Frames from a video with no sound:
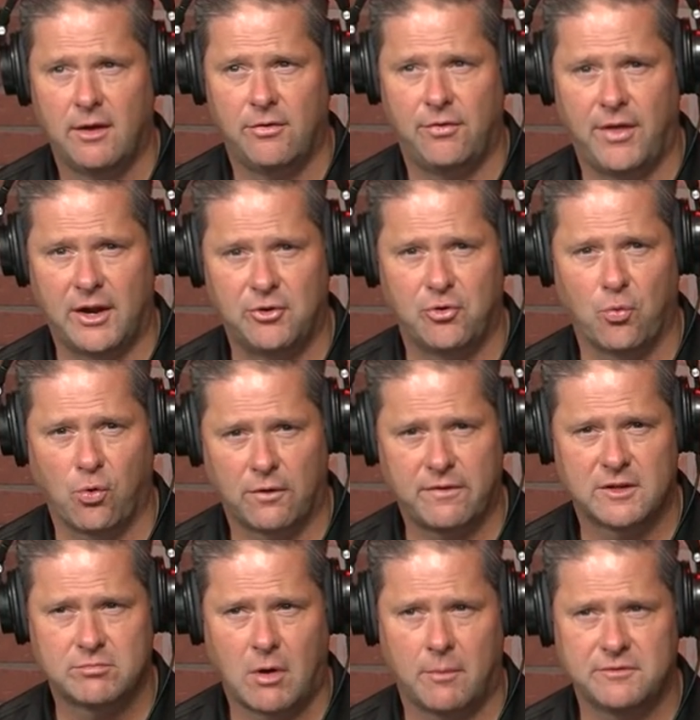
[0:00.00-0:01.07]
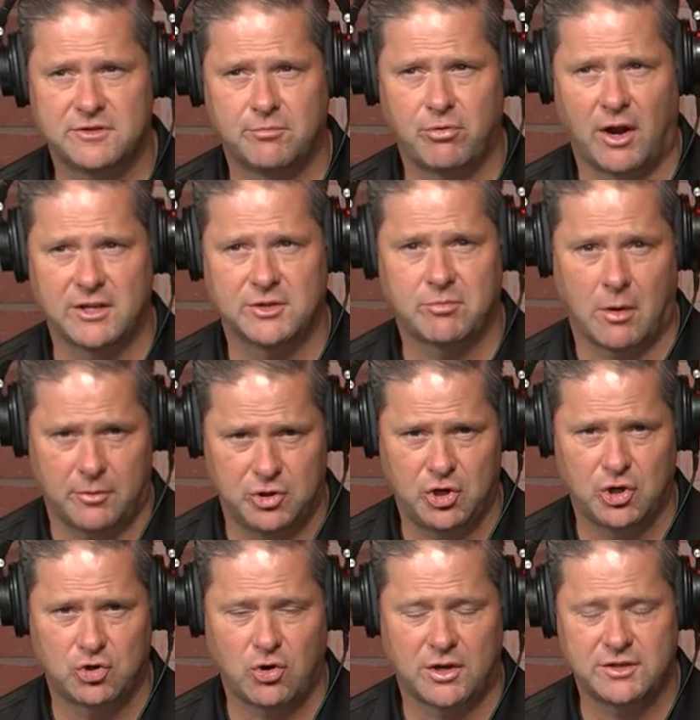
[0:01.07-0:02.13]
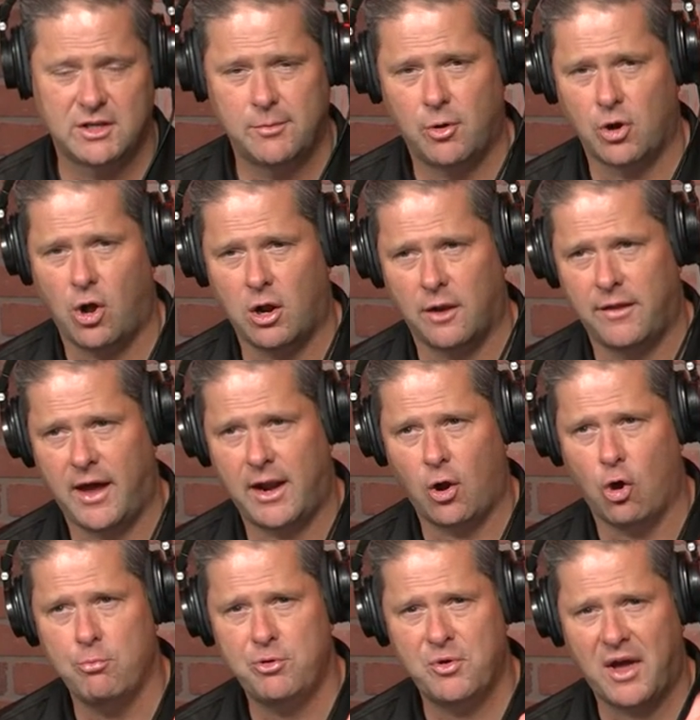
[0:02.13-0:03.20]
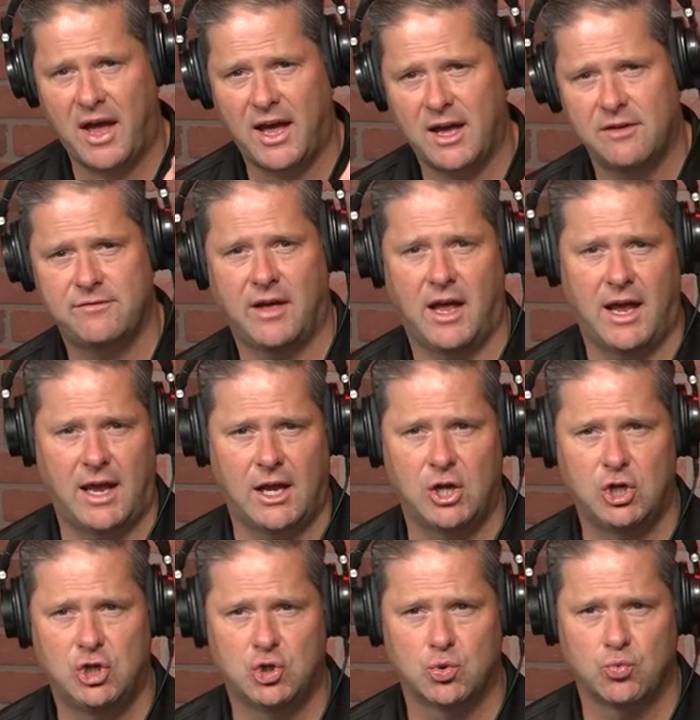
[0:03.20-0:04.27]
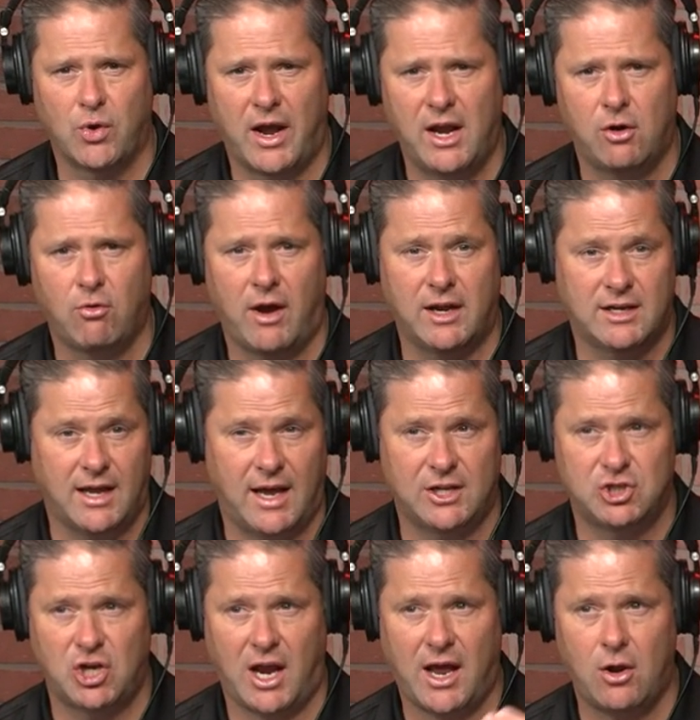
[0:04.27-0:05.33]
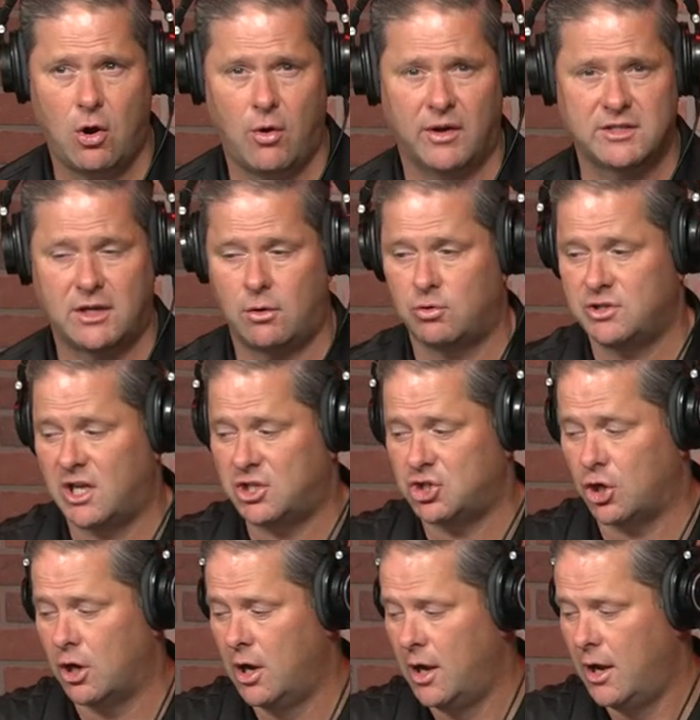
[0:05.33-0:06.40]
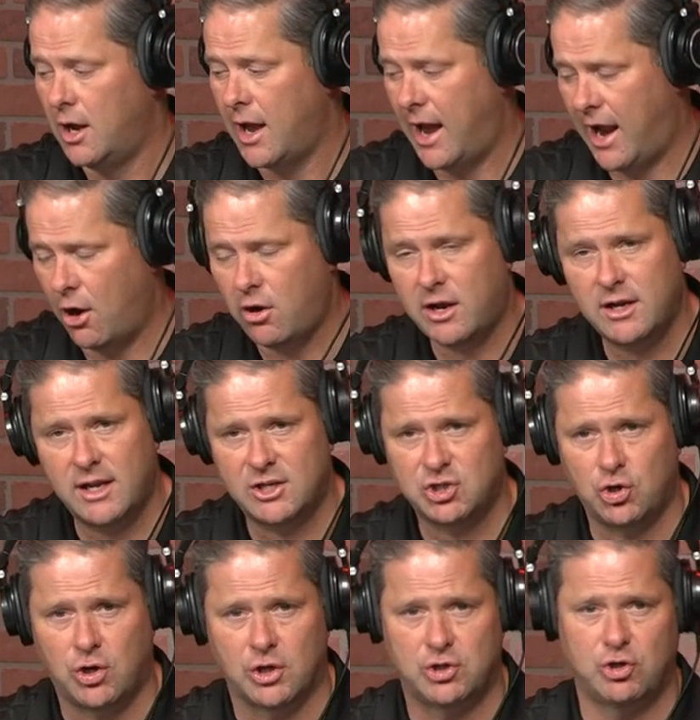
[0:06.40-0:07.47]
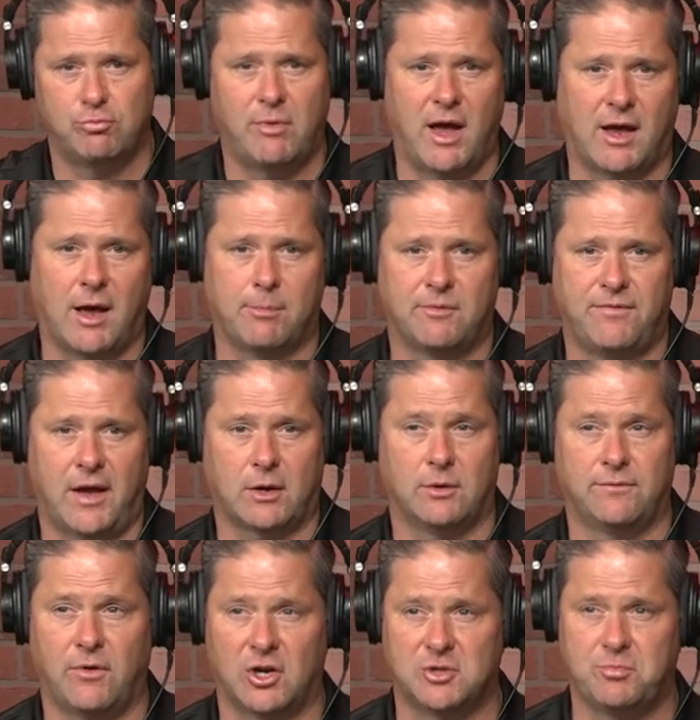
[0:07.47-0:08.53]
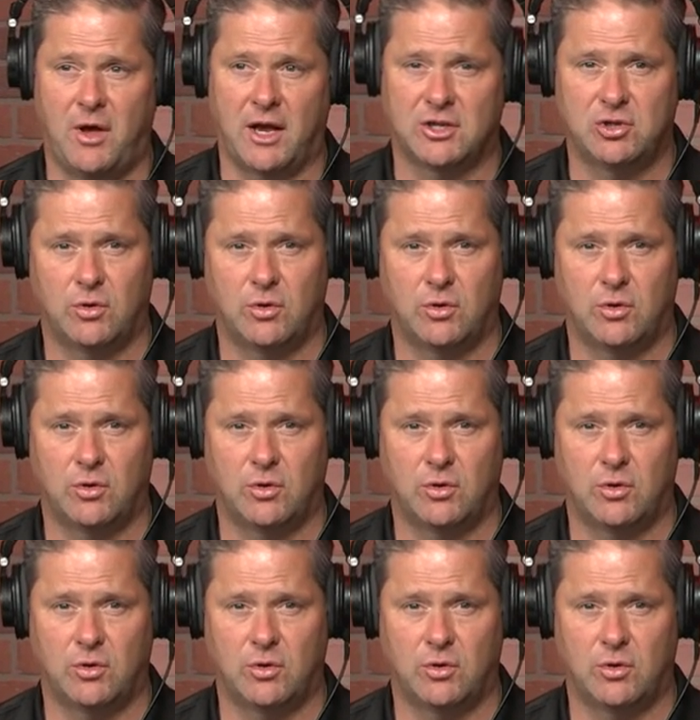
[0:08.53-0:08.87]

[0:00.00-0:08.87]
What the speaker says: They do the work that's promised, the price is promised. You can trust them on all of that. Hope you have a great, great day. Check out R.S. Andrews. Get your air conditioning unit tuned back up to factory fresh specs.